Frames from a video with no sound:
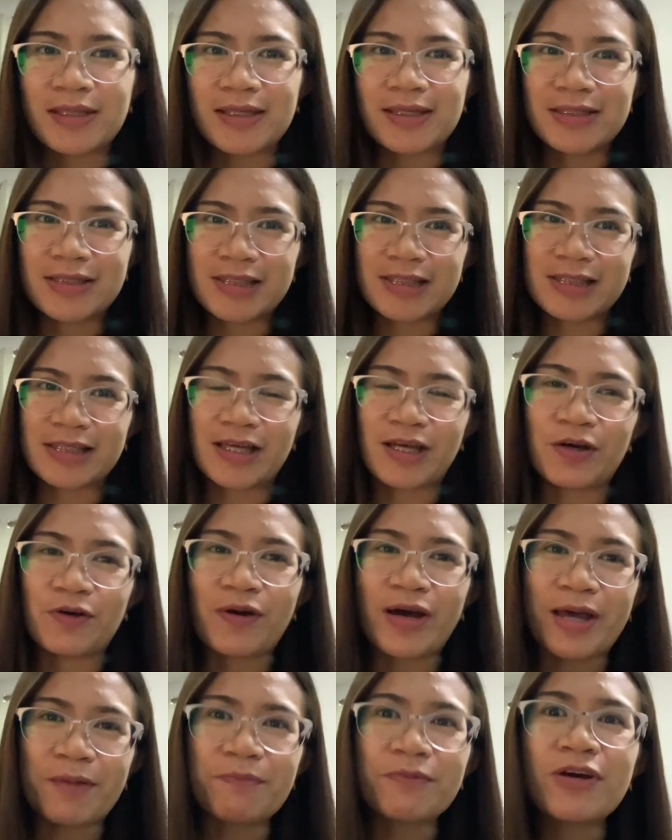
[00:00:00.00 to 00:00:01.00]
So
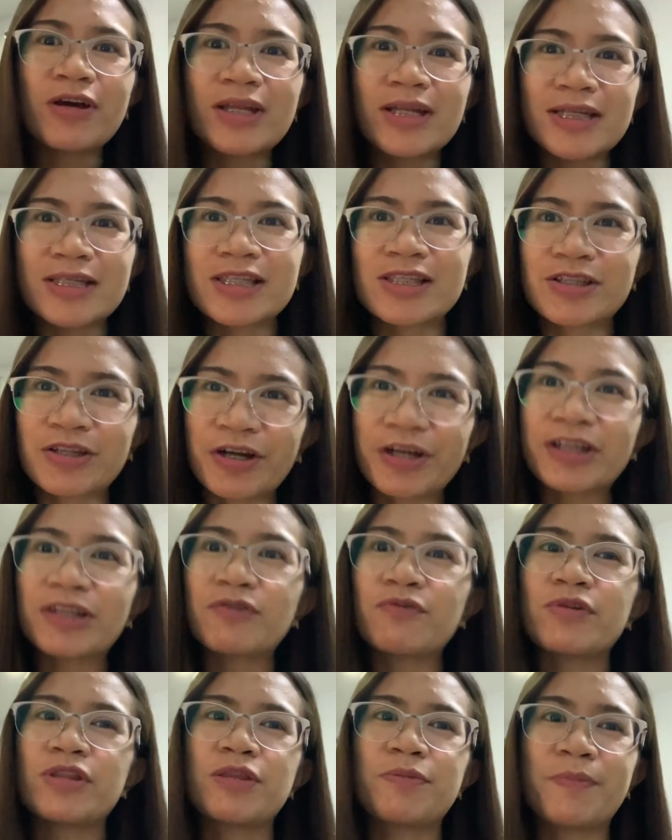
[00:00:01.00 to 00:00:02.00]
I'm gonna start
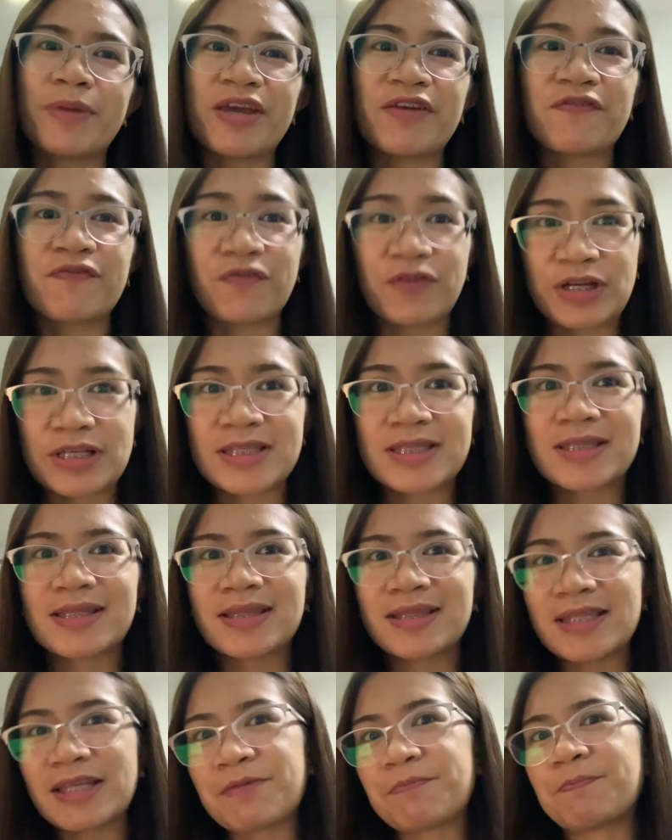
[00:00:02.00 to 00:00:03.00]
with my first
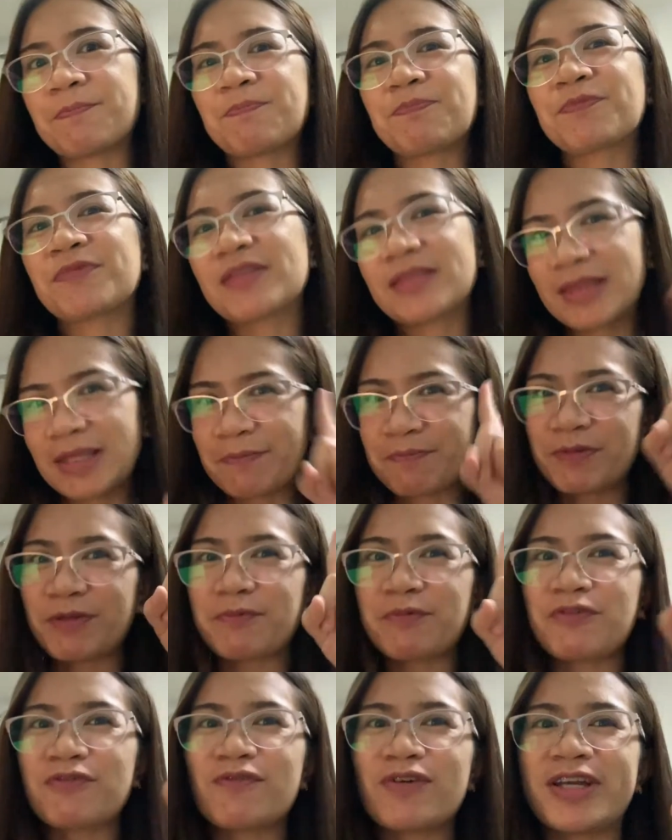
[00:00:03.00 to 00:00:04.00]
tip. Tip
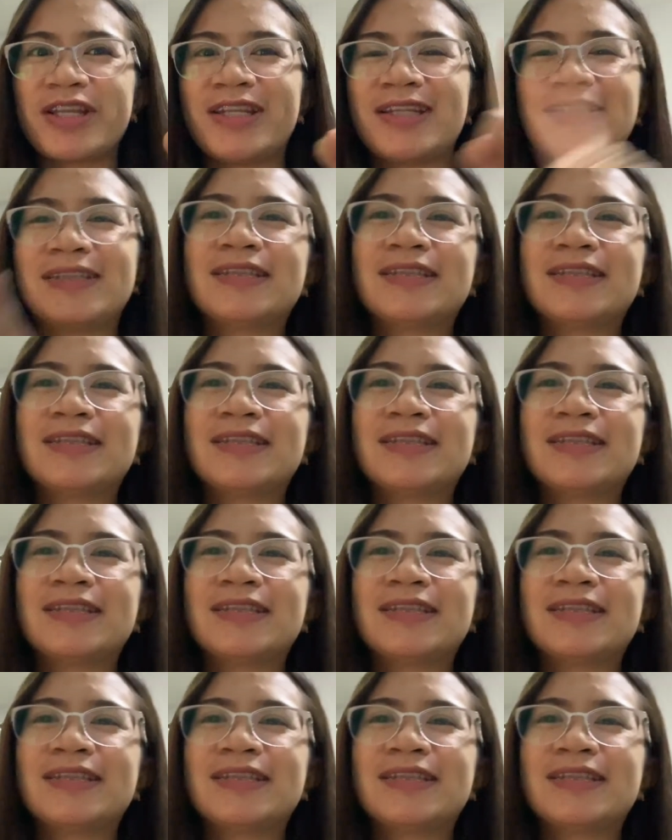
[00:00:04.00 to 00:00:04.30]
number 1.